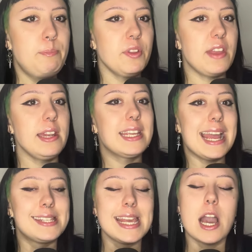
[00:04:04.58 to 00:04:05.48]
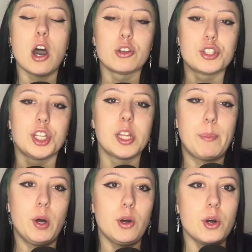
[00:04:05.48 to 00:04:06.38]
But then getting onto the
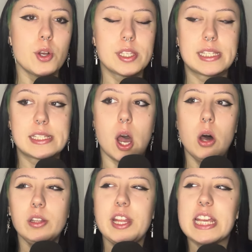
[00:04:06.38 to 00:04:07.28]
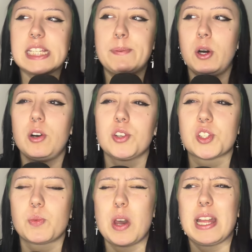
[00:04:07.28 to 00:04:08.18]
posts, all these
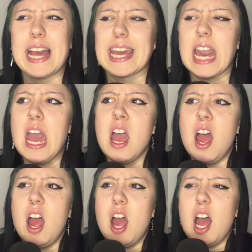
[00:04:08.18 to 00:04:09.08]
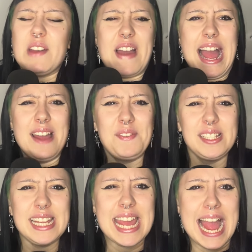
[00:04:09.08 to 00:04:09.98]
posts were like of
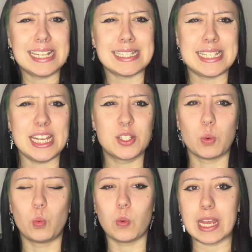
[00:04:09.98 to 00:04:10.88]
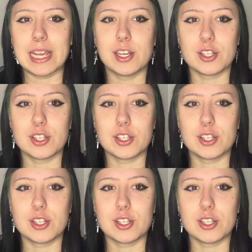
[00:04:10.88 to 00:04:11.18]
heavily edited, weird